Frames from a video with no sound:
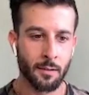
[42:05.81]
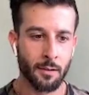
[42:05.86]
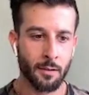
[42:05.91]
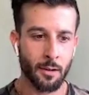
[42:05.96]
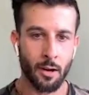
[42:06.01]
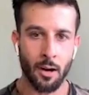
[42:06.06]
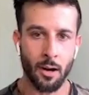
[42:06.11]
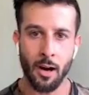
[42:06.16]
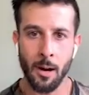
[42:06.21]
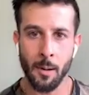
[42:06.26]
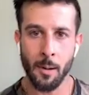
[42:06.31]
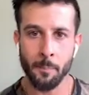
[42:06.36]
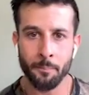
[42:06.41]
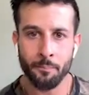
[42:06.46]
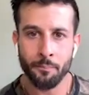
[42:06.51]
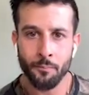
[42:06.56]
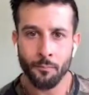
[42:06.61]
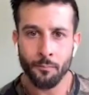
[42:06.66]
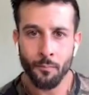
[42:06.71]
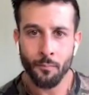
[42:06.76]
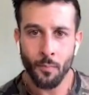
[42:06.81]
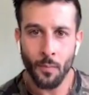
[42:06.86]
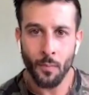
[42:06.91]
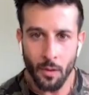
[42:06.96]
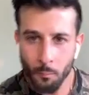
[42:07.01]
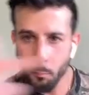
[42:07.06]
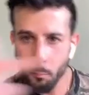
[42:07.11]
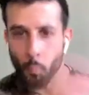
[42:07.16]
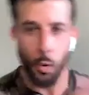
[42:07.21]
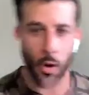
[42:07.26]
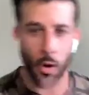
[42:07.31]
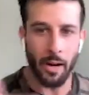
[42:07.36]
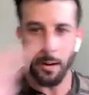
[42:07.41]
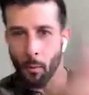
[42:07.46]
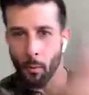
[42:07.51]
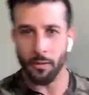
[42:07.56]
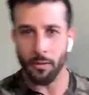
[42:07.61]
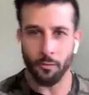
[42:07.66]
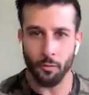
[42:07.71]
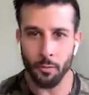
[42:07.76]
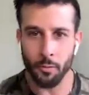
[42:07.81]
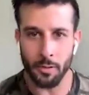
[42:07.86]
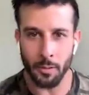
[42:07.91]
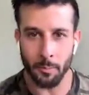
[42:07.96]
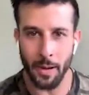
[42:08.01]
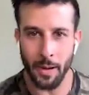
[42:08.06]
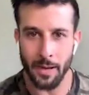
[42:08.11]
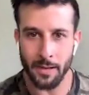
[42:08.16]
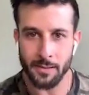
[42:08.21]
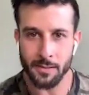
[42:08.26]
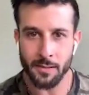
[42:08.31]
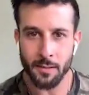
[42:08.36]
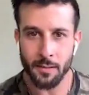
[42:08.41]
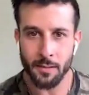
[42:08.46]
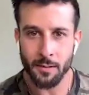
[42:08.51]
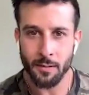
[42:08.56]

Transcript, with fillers: um, what I went through in the past.